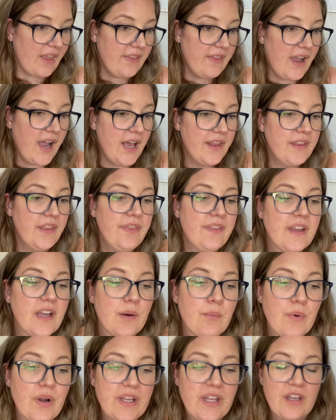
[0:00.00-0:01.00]
Other thing I'm
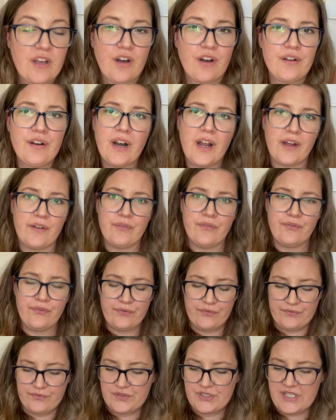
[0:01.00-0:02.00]
working on,
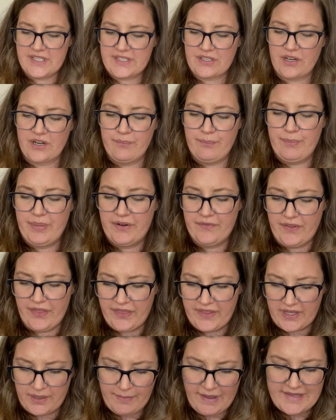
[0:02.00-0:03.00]
I've just got a bit of a
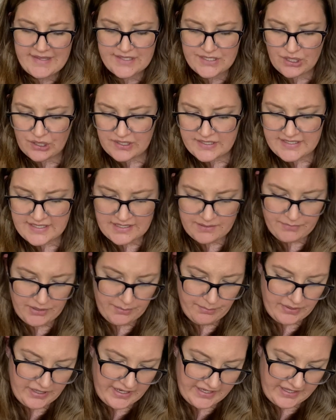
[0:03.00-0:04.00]
thing about socks at the
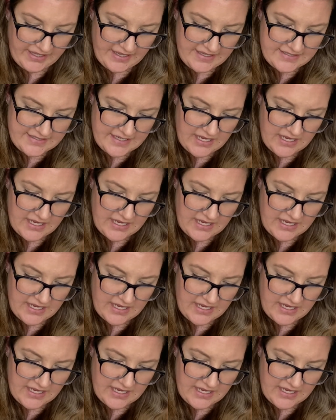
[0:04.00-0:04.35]
moment, I guess.